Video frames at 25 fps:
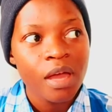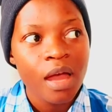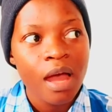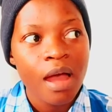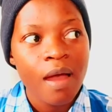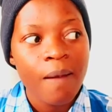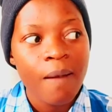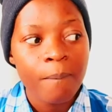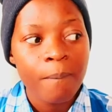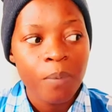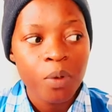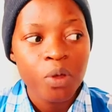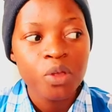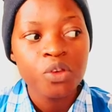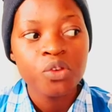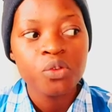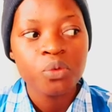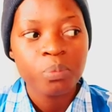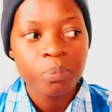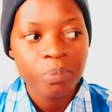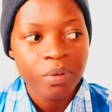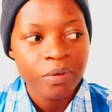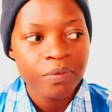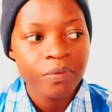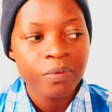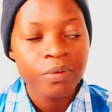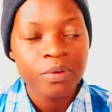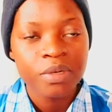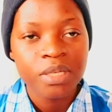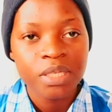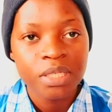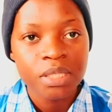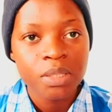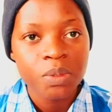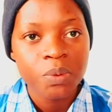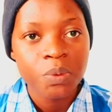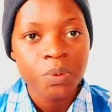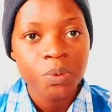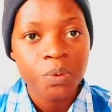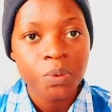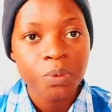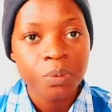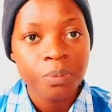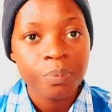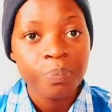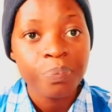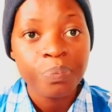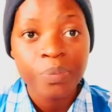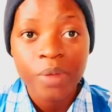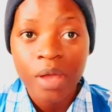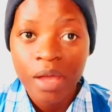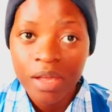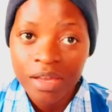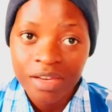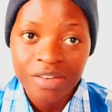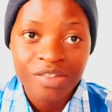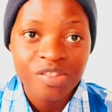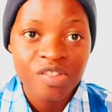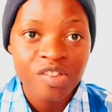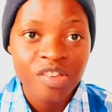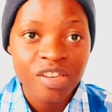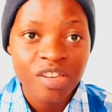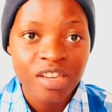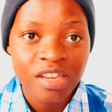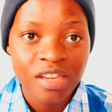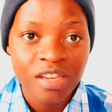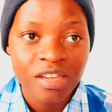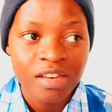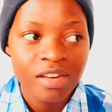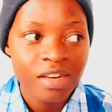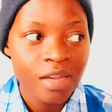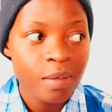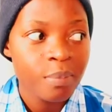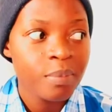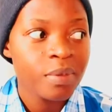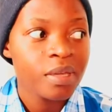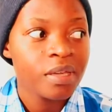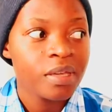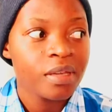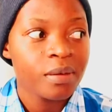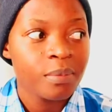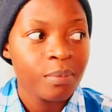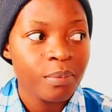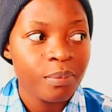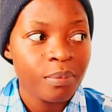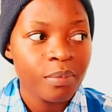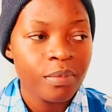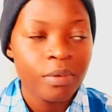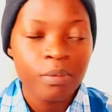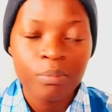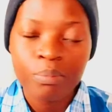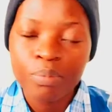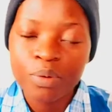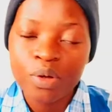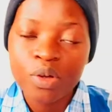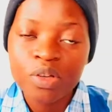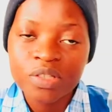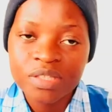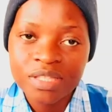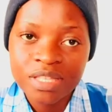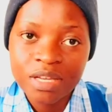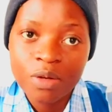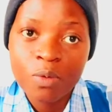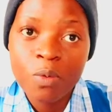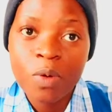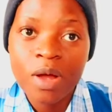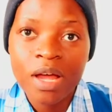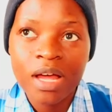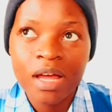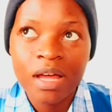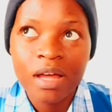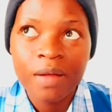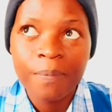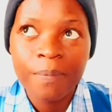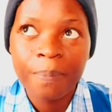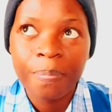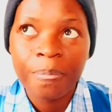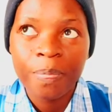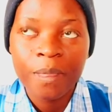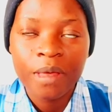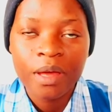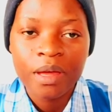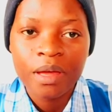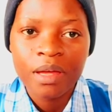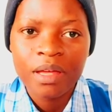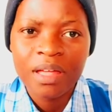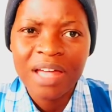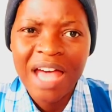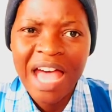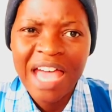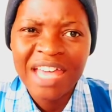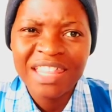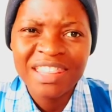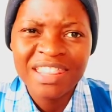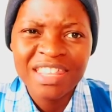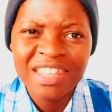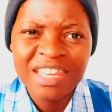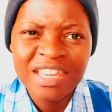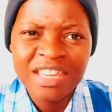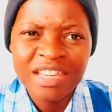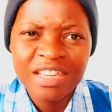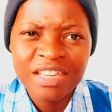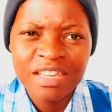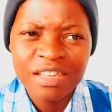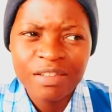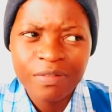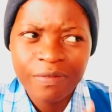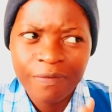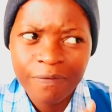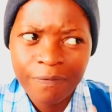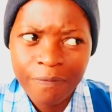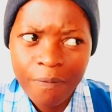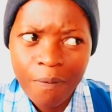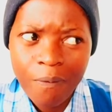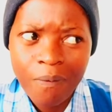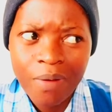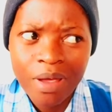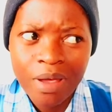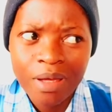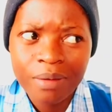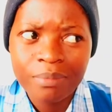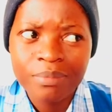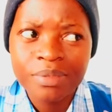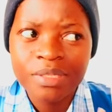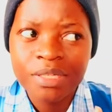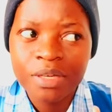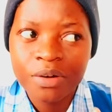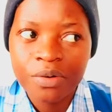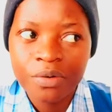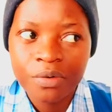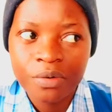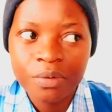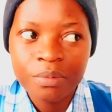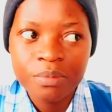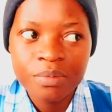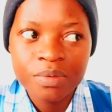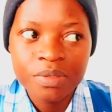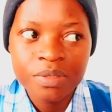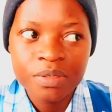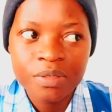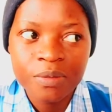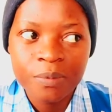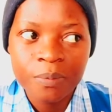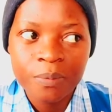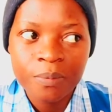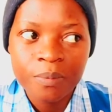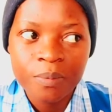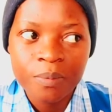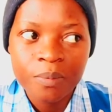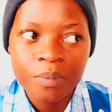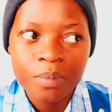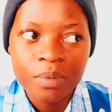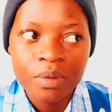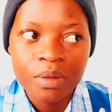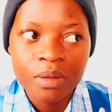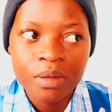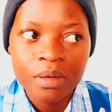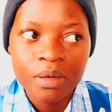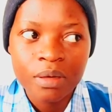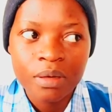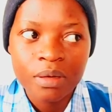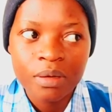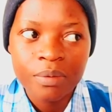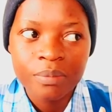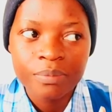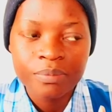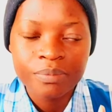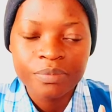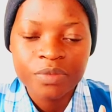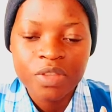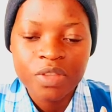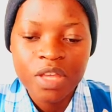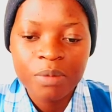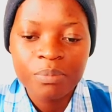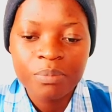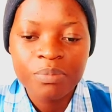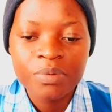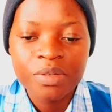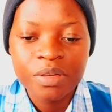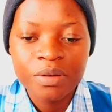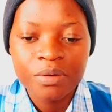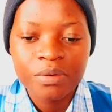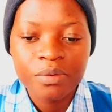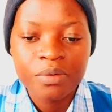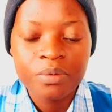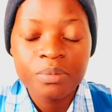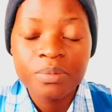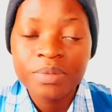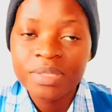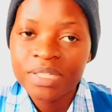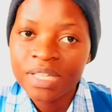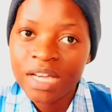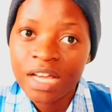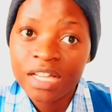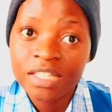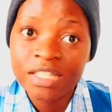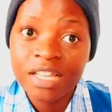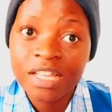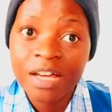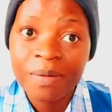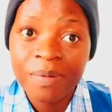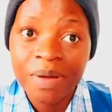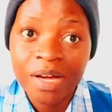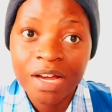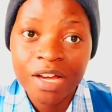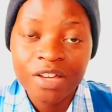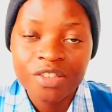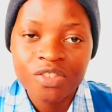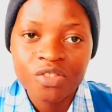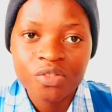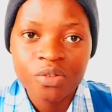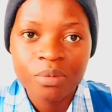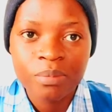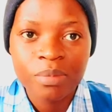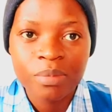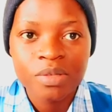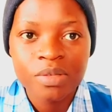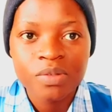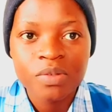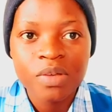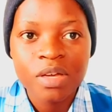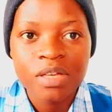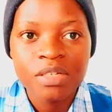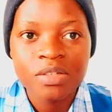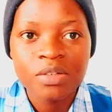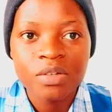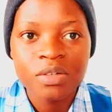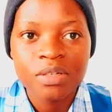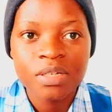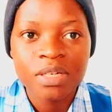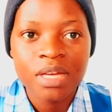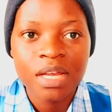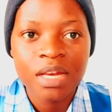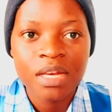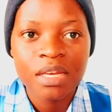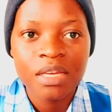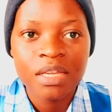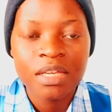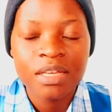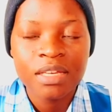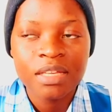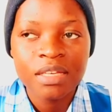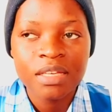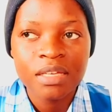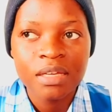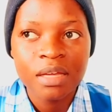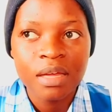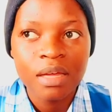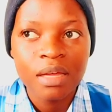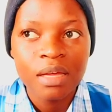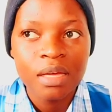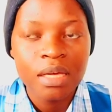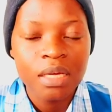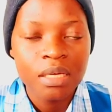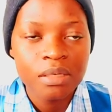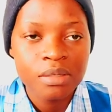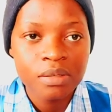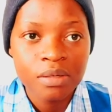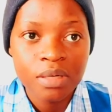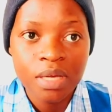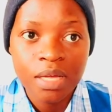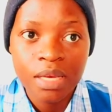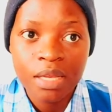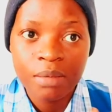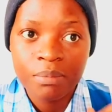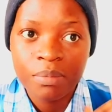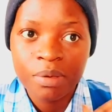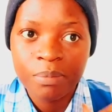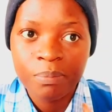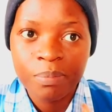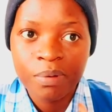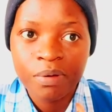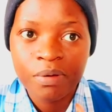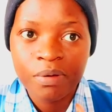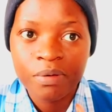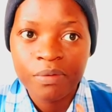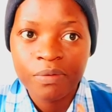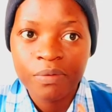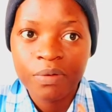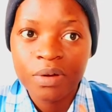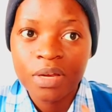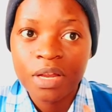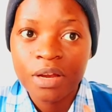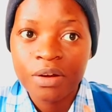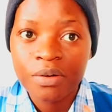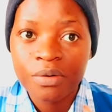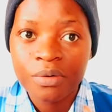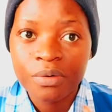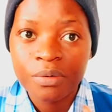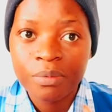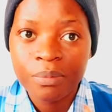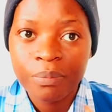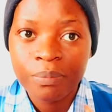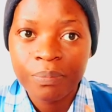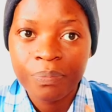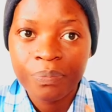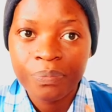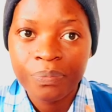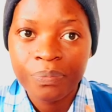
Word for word: i'm going to pay for this room it's okay let me because there were, I think, four empty rooms. Empty rooms in Gazaba customer. So I told the lady, it's okay, let me pay for the room.